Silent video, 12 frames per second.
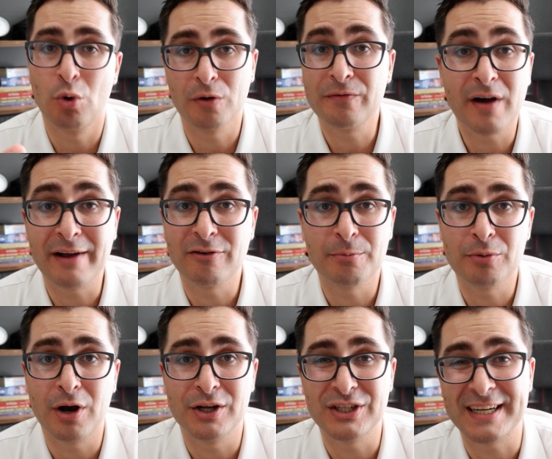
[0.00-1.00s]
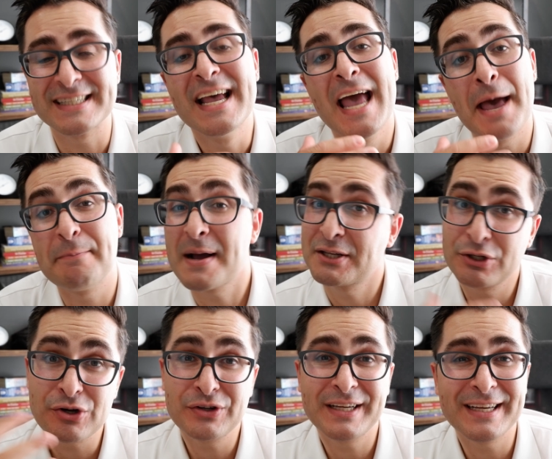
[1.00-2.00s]
more Fiverr projects. And by
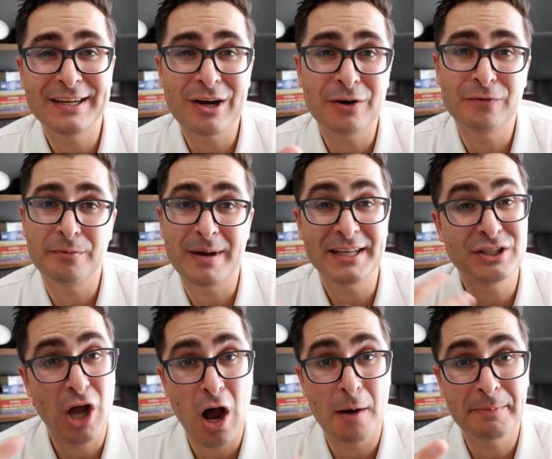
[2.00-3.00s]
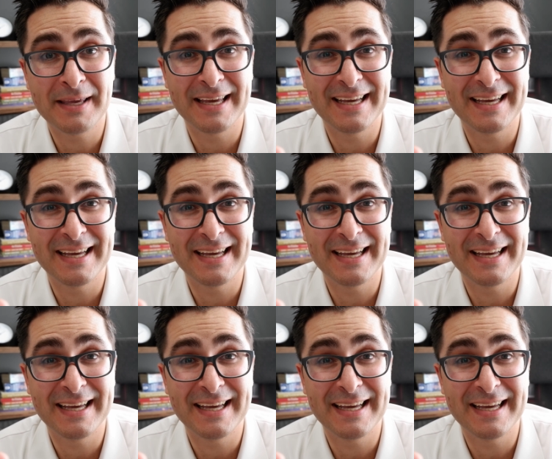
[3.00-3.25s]
turning it on for my top